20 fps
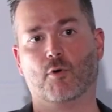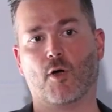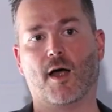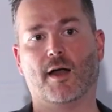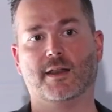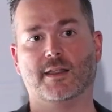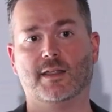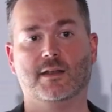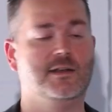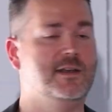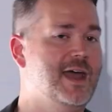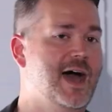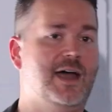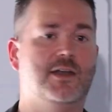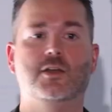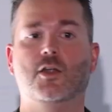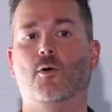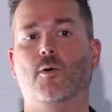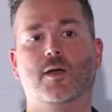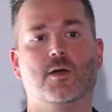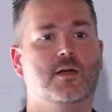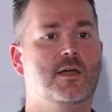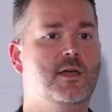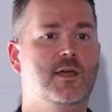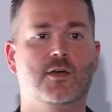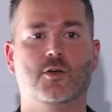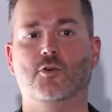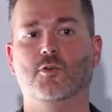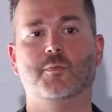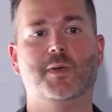brought in, not
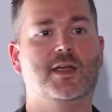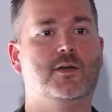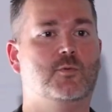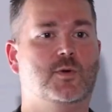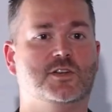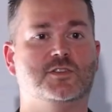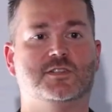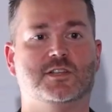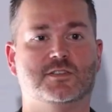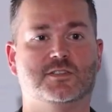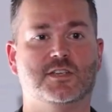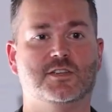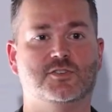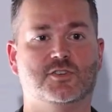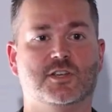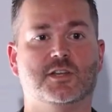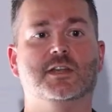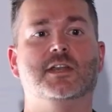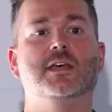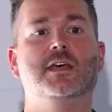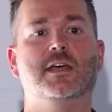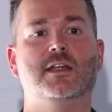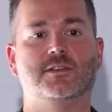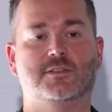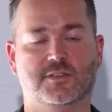knowing who made which decision